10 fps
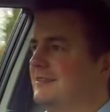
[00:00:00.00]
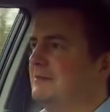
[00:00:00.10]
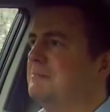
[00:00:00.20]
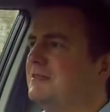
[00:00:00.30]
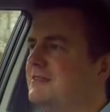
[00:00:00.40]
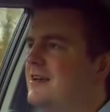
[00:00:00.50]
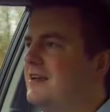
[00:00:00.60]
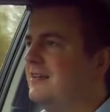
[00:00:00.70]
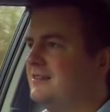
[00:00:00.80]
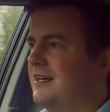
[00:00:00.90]

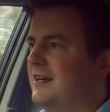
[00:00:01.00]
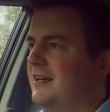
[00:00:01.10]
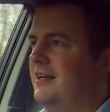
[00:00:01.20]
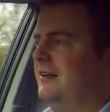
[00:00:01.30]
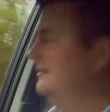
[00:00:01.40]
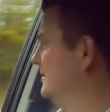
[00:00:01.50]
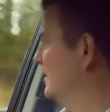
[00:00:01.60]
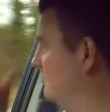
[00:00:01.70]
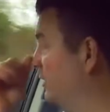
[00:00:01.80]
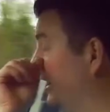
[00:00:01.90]
Mustang Sally.
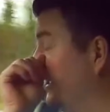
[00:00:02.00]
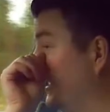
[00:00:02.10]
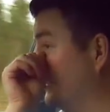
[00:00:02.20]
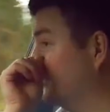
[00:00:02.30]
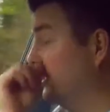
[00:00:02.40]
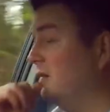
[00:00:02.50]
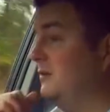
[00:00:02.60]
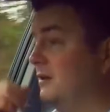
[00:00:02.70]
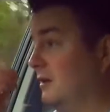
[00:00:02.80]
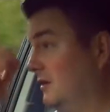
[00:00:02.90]
Right, yeah, so
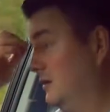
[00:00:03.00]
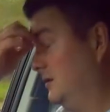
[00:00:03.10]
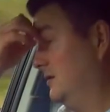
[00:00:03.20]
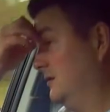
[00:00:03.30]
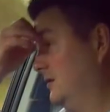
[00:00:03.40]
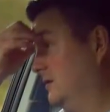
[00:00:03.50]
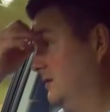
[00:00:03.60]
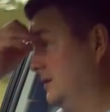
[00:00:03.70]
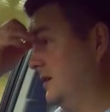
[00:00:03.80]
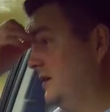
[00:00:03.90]

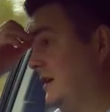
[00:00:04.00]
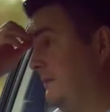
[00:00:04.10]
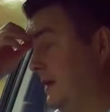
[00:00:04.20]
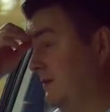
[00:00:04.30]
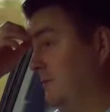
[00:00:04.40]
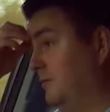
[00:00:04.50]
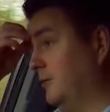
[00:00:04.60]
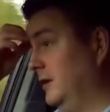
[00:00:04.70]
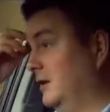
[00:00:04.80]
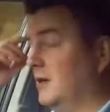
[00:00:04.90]
get back on
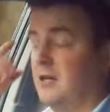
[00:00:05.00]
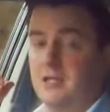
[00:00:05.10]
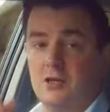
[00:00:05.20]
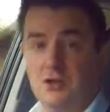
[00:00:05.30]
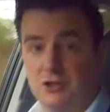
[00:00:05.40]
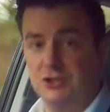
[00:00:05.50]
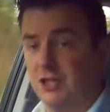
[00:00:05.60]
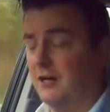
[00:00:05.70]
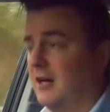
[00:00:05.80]
point. Gotcha.